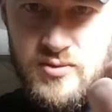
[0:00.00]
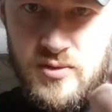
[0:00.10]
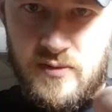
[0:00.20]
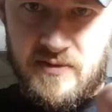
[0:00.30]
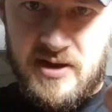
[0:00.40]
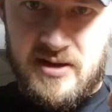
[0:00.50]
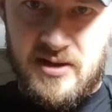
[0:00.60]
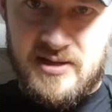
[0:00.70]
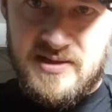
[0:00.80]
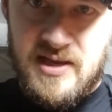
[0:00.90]
overhand
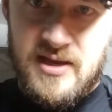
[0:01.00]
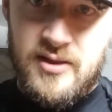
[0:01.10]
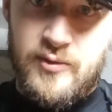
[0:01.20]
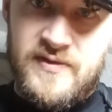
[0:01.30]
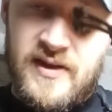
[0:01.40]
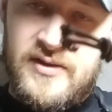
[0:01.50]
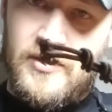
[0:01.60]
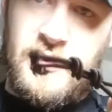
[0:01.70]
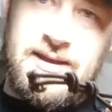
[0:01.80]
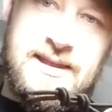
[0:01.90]
knots. The reason I do
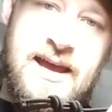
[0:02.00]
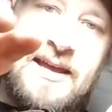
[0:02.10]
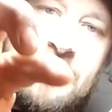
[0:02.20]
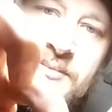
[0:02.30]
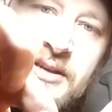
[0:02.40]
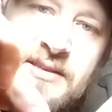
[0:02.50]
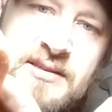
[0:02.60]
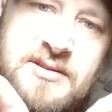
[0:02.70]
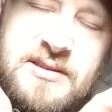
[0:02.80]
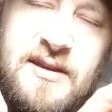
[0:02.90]
it like that is because
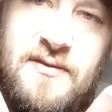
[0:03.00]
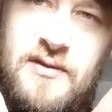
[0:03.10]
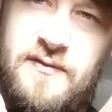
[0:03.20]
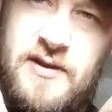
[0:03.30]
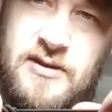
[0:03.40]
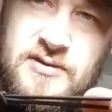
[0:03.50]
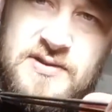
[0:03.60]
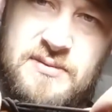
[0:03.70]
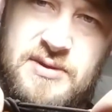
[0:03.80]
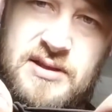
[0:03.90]
it just gives your fingers
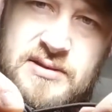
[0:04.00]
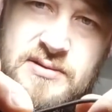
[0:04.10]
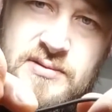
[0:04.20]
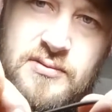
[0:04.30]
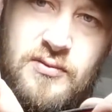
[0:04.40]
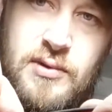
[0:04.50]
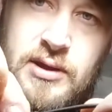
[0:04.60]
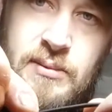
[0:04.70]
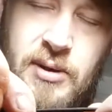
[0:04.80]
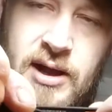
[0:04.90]
something
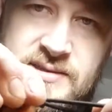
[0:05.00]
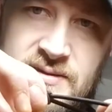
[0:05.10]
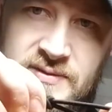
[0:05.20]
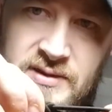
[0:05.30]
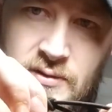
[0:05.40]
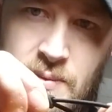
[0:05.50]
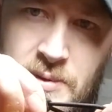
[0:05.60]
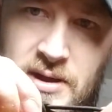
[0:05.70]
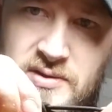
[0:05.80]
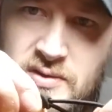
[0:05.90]
really positive to grip
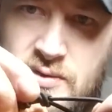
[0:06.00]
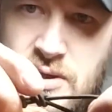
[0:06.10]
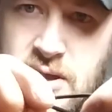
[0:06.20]
onto,